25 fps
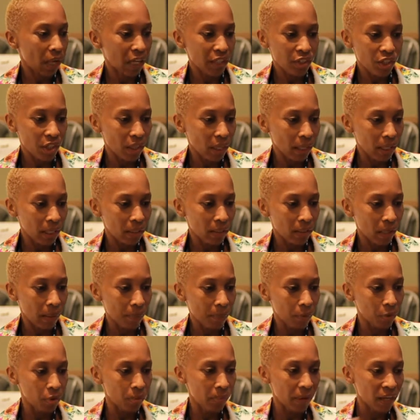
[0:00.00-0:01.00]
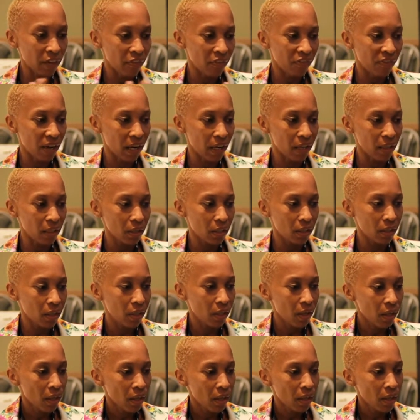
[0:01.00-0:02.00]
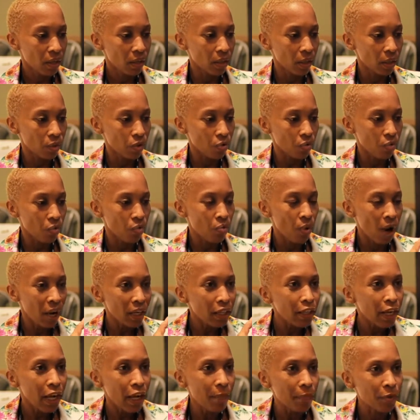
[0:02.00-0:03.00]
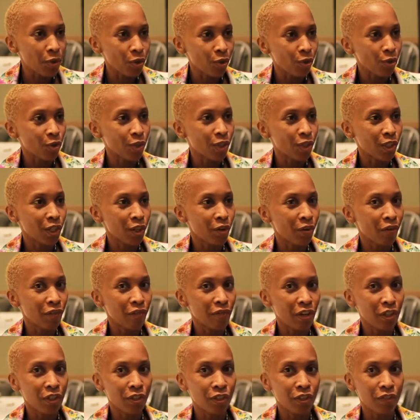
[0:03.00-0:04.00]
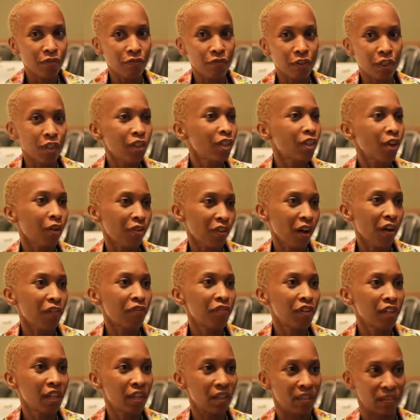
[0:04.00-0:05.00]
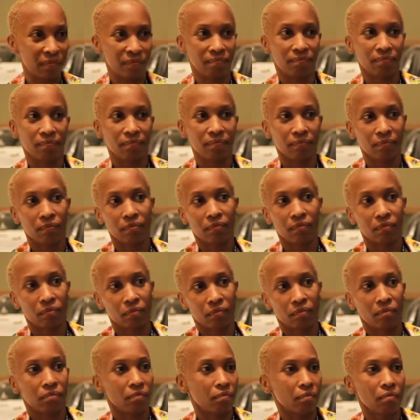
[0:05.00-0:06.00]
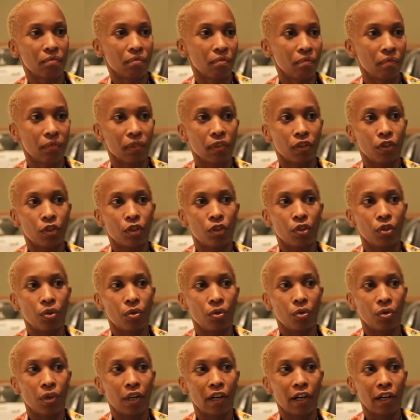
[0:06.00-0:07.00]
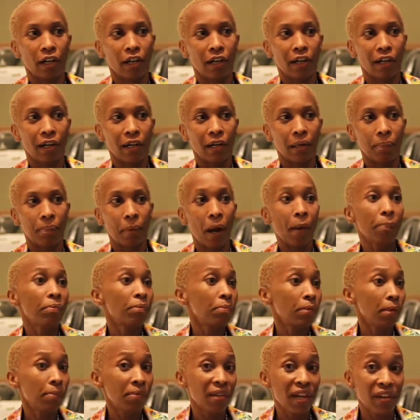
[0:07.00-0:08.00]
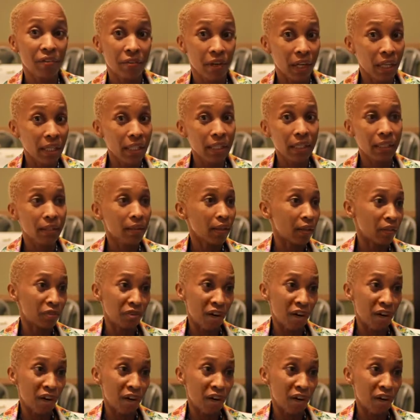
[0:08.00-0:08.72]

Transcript: take an example. You might find that one name is considered offensive in South Africa. Perhaps maybe a race,